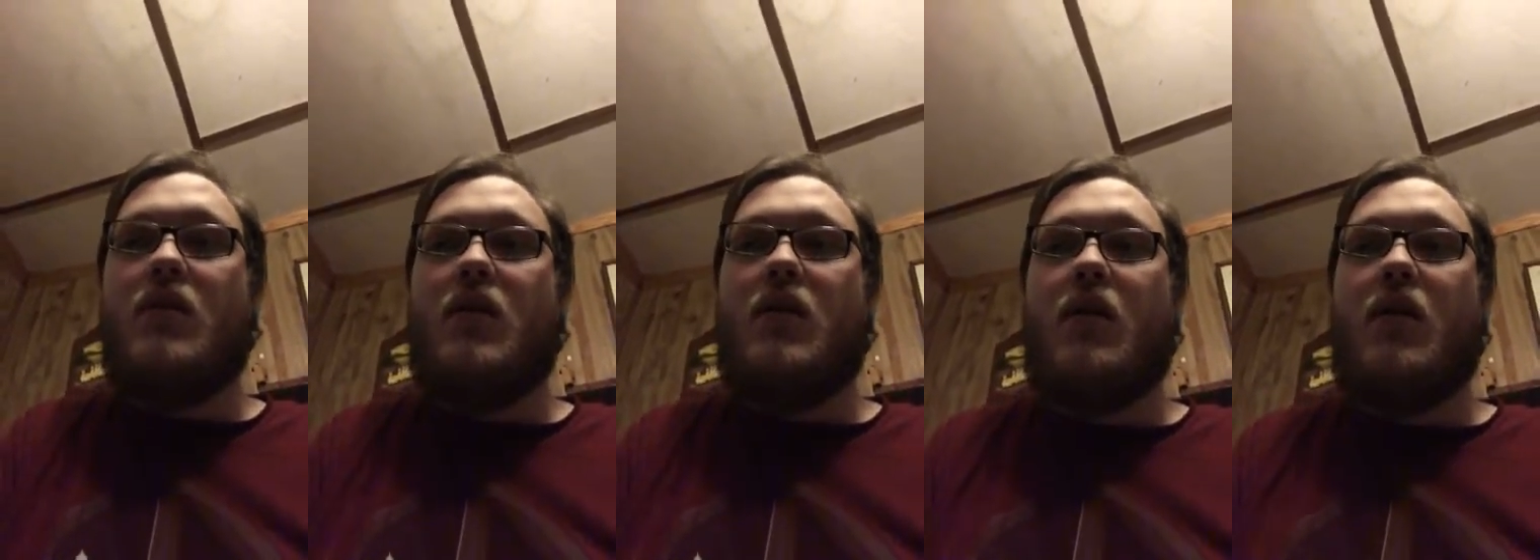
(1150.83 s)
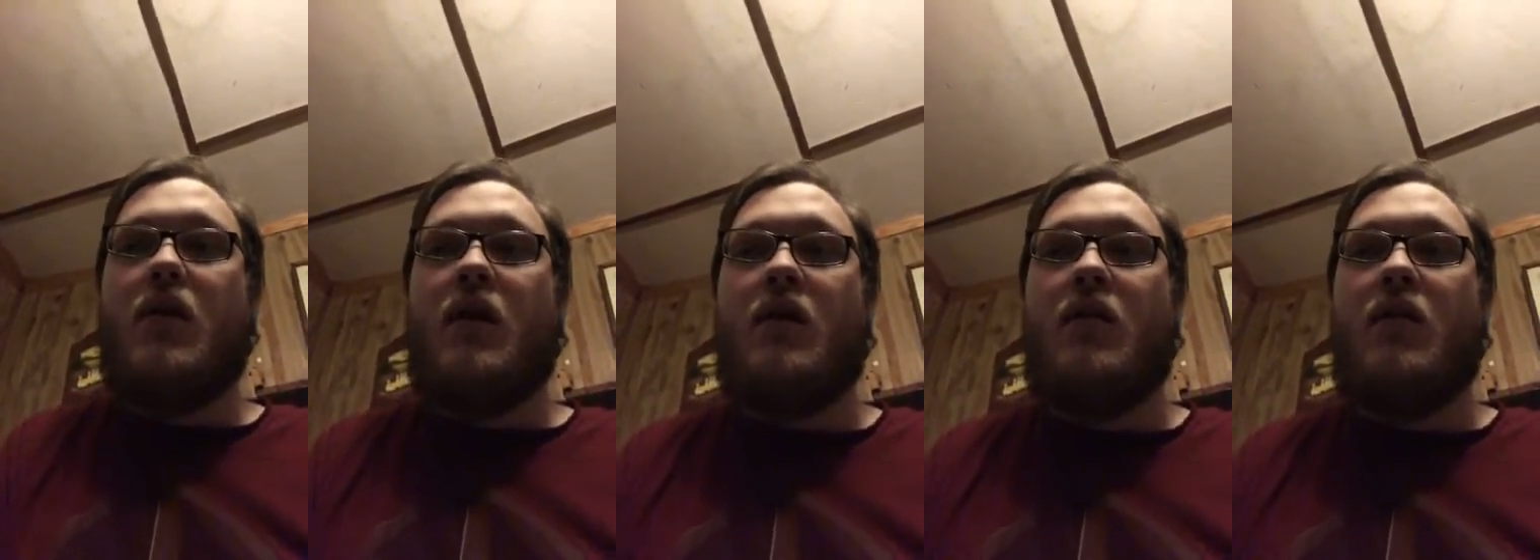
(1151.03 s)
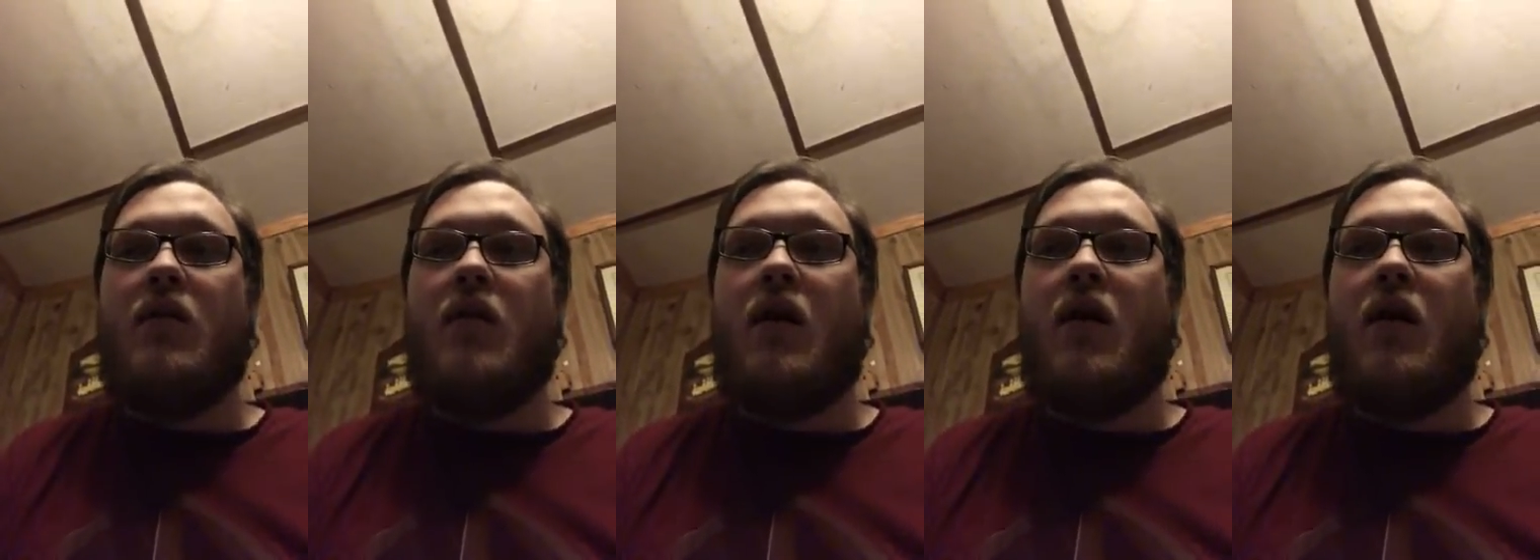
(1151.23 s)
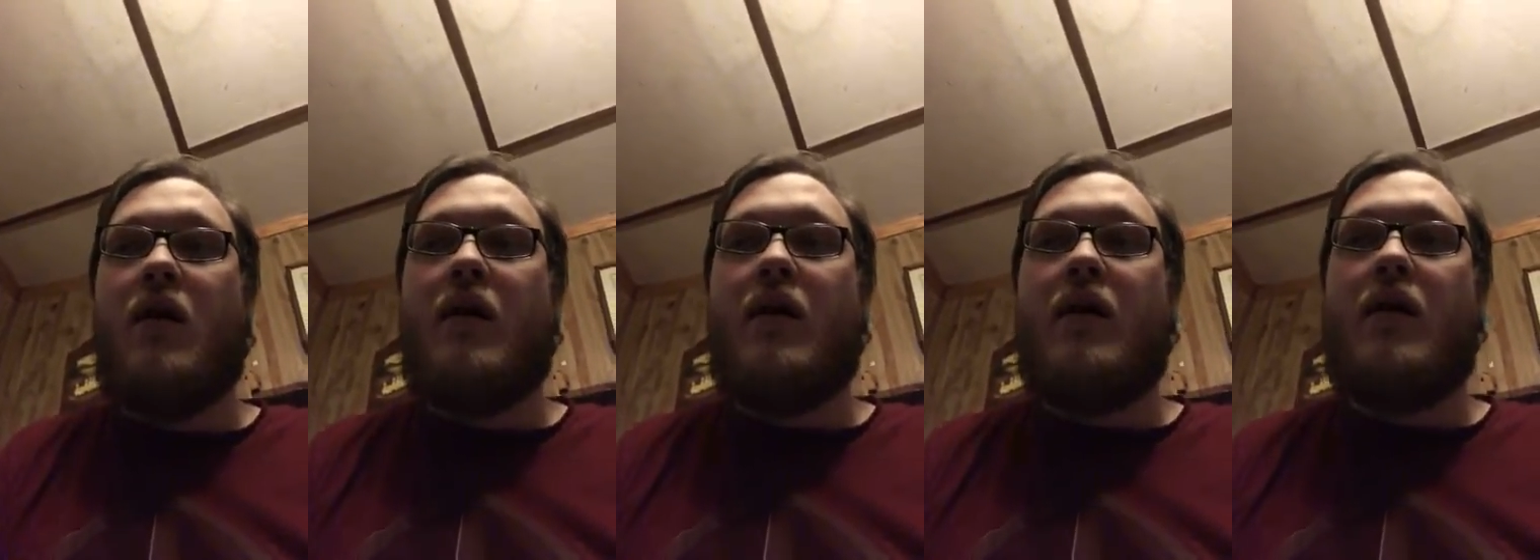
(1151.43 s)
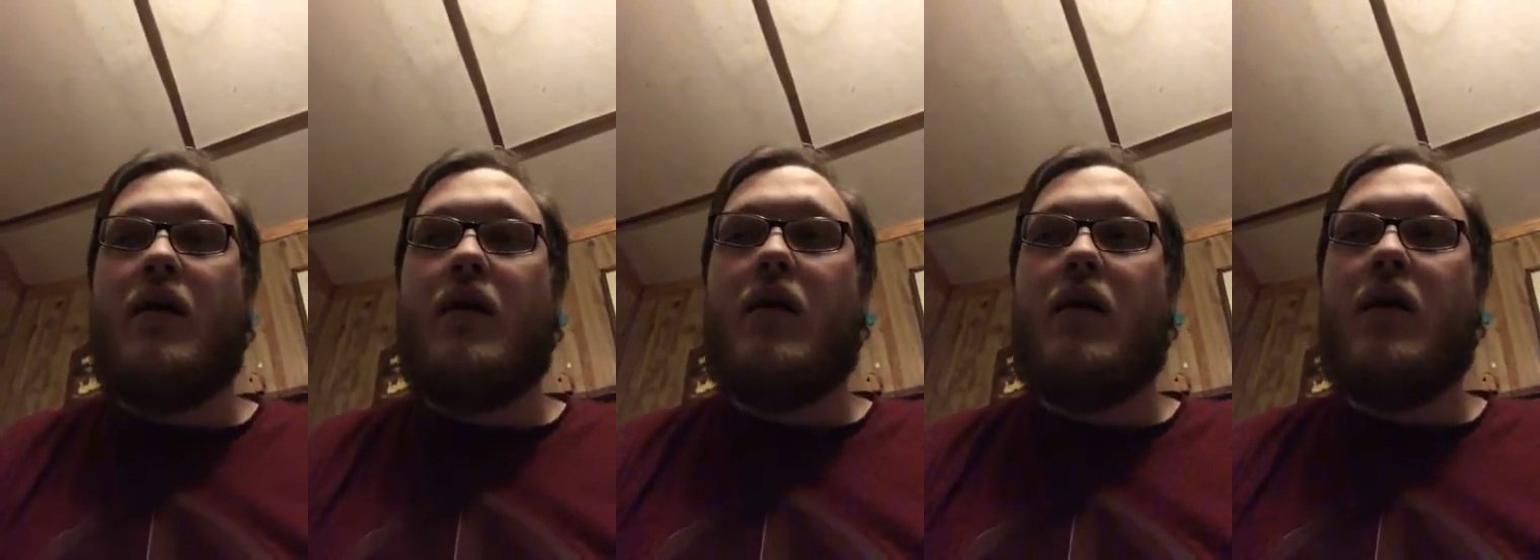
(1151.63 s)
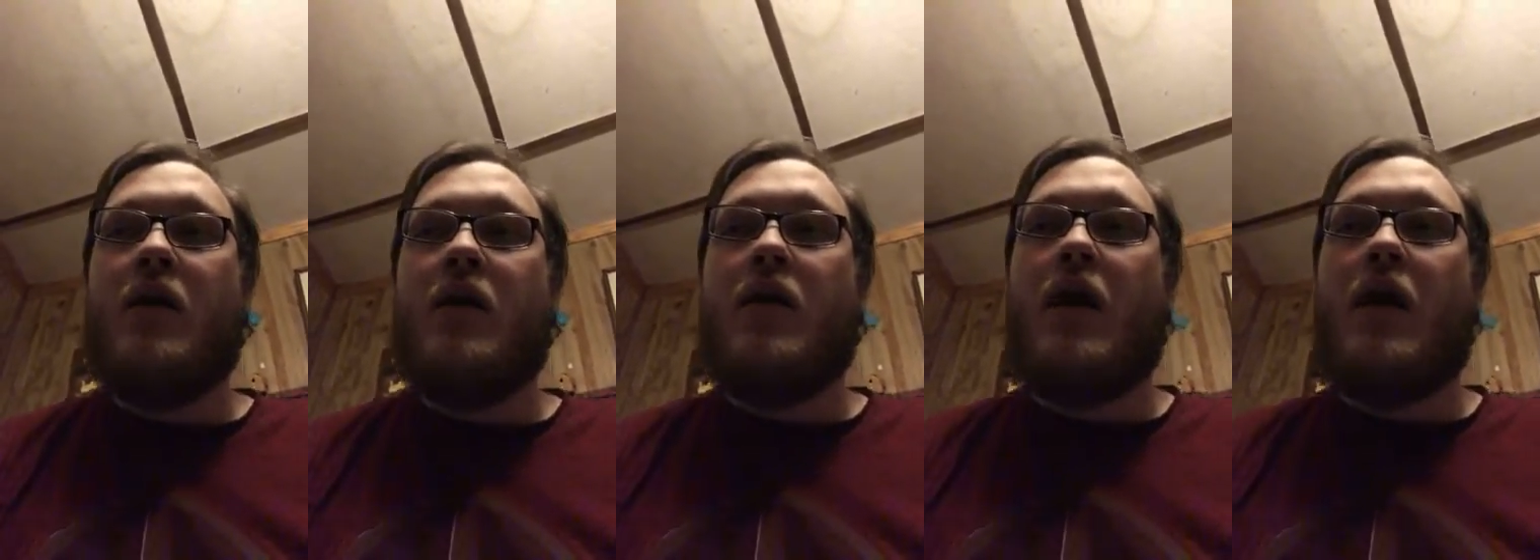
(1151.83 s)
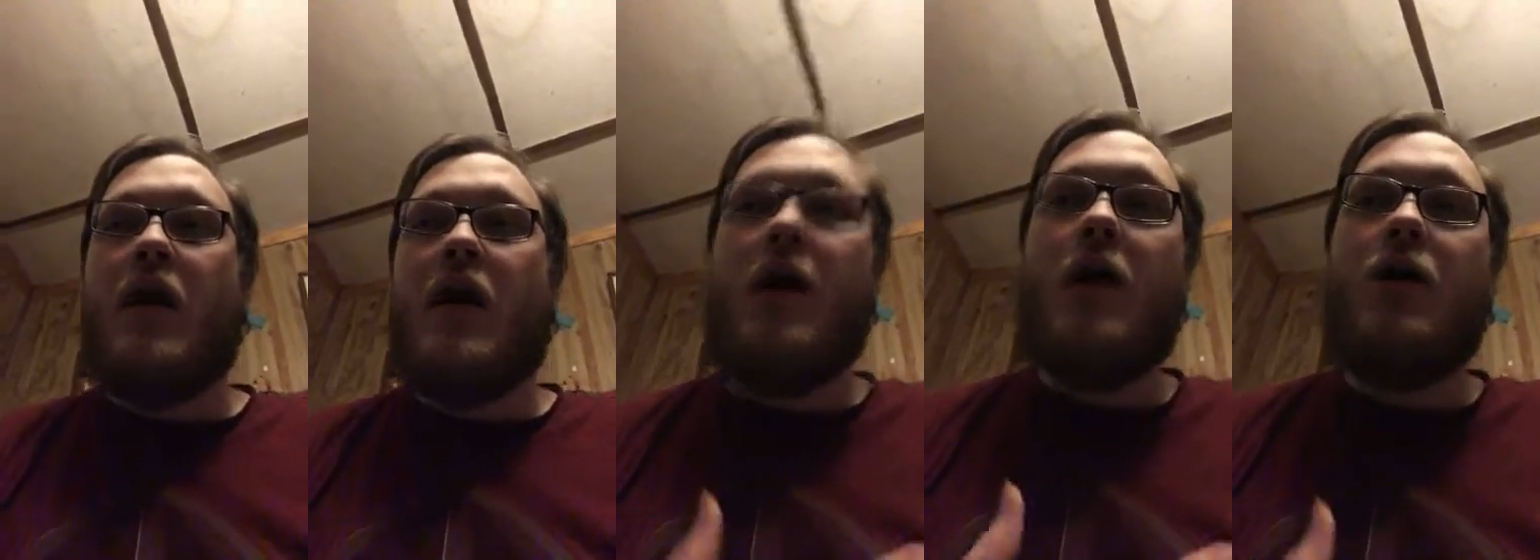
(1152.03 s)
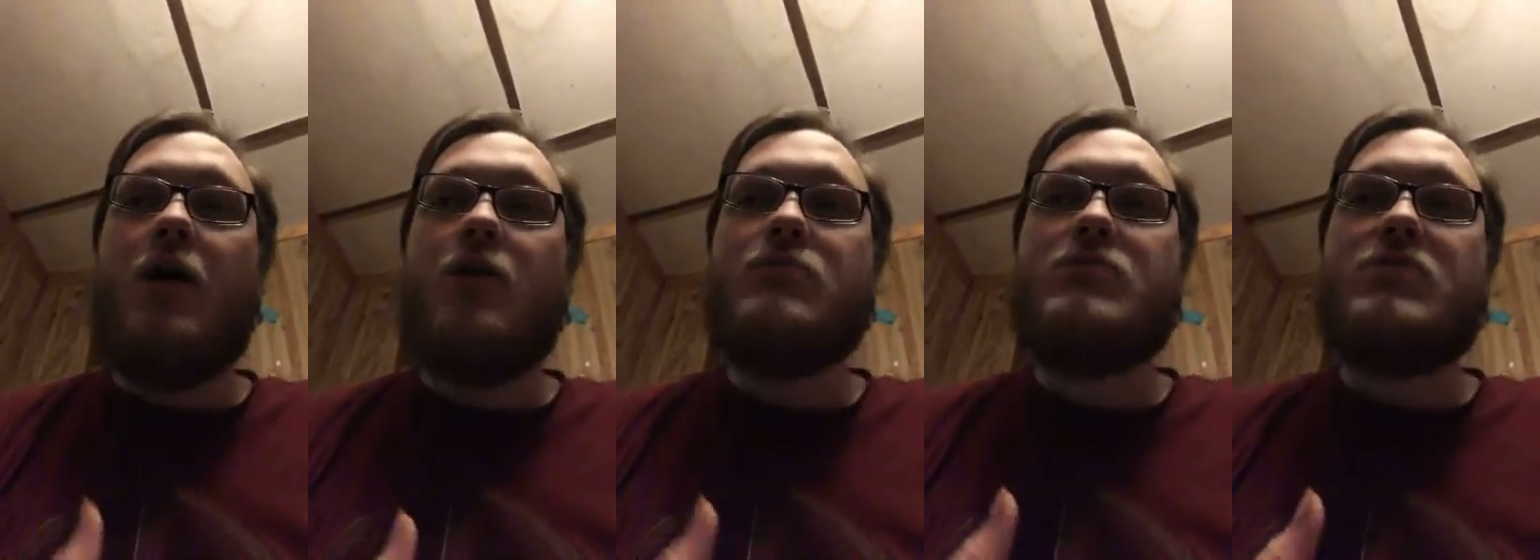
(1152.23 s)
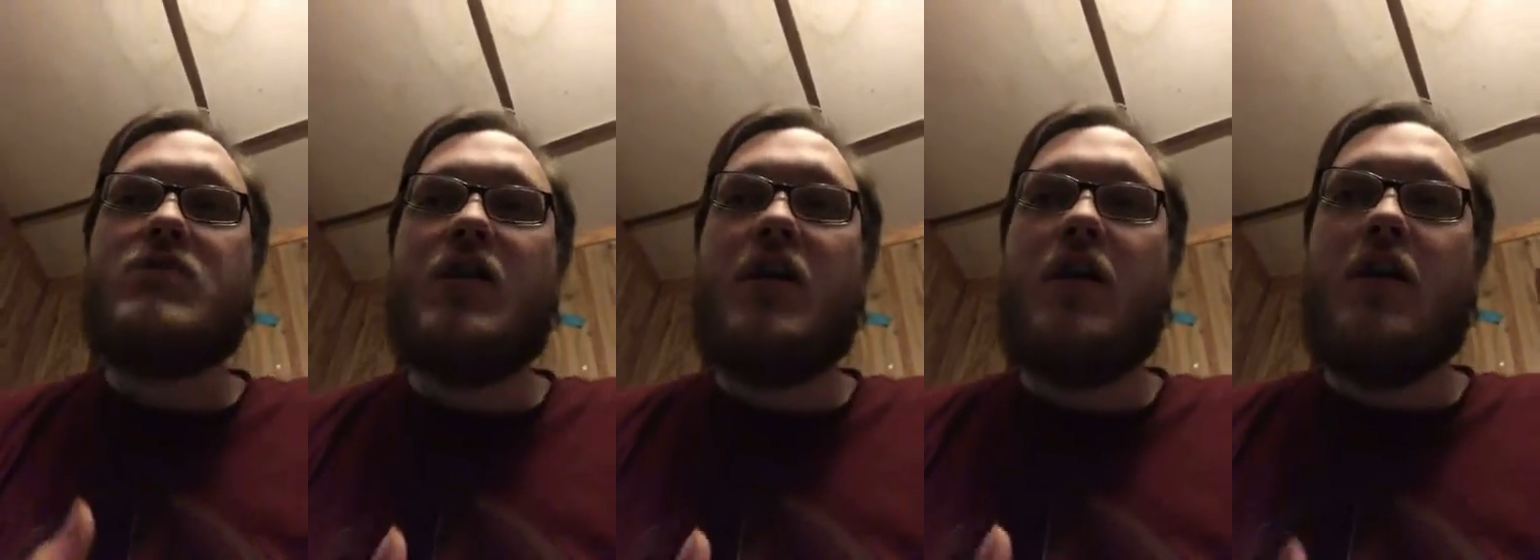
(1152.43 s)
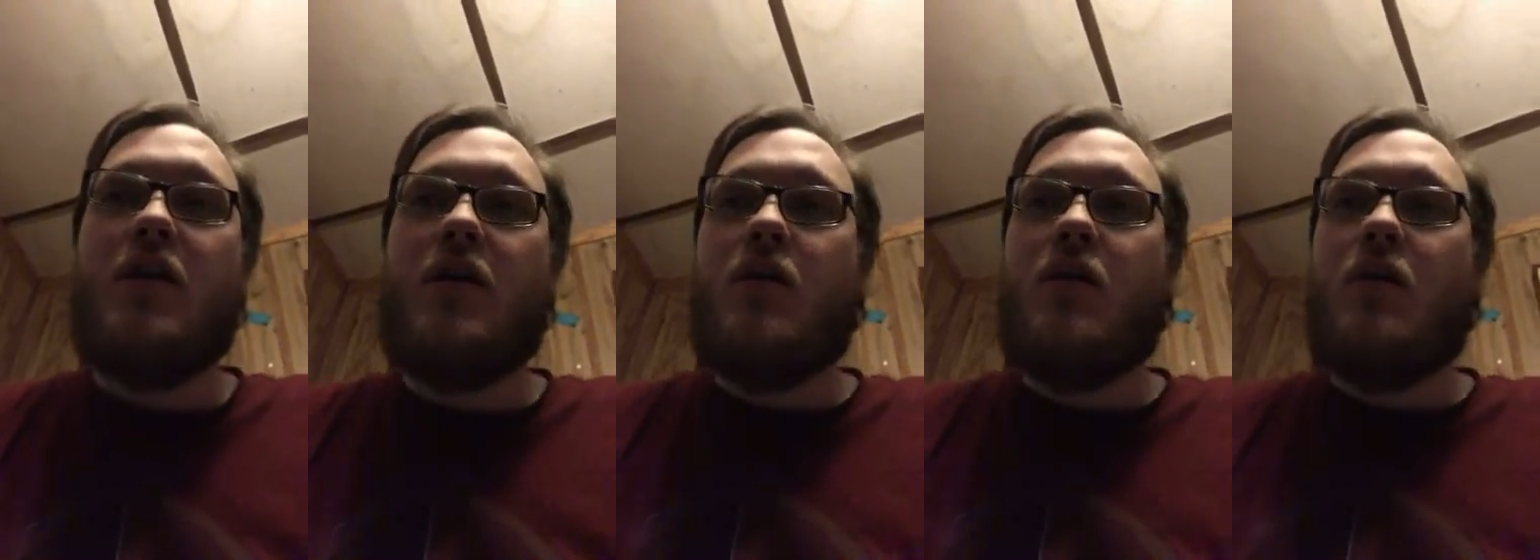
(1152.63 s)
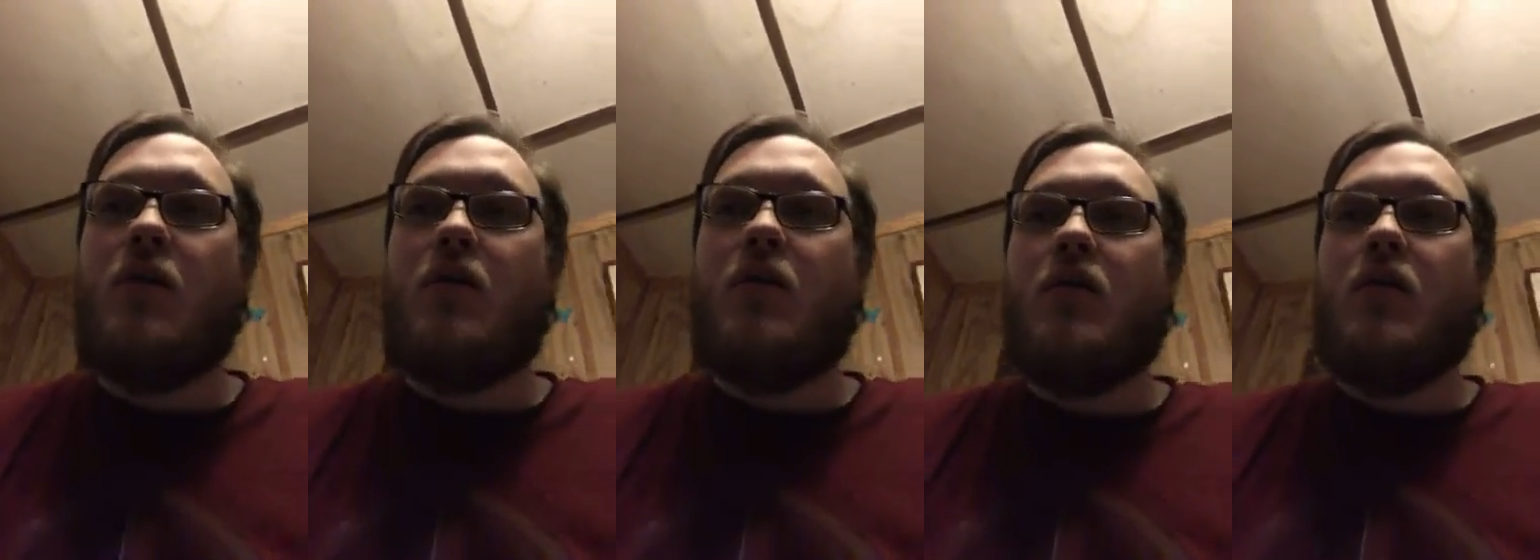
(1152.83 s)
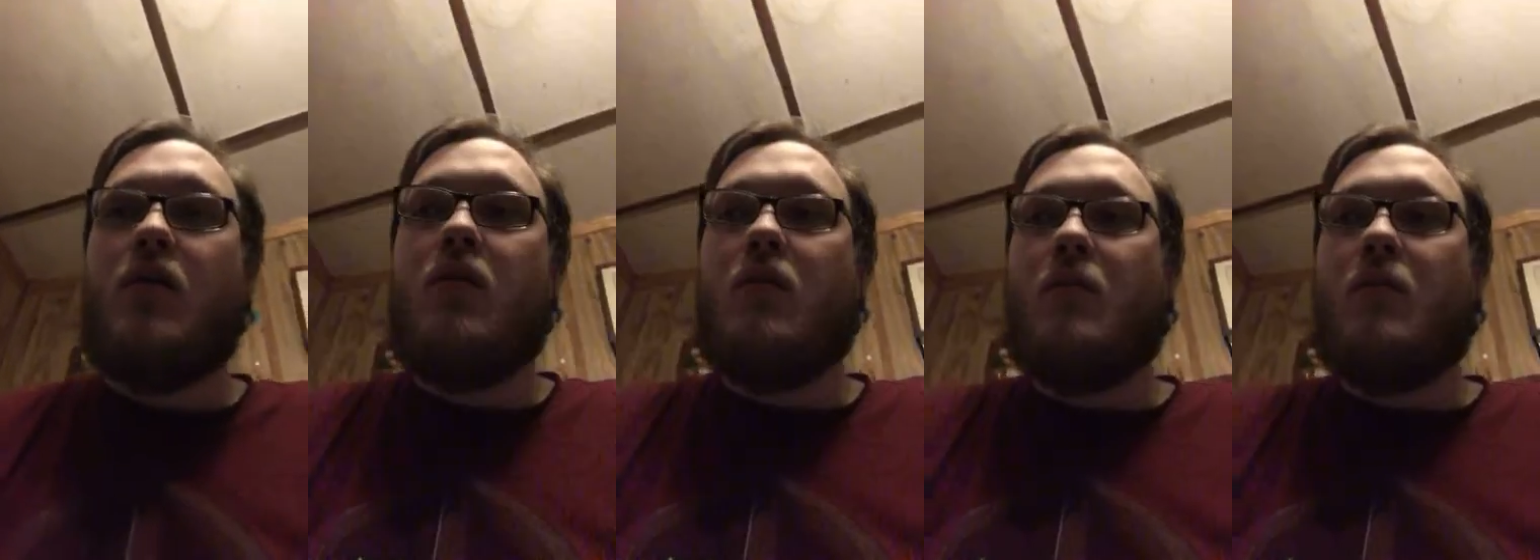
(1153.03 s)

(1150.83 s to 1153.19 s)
it helps heal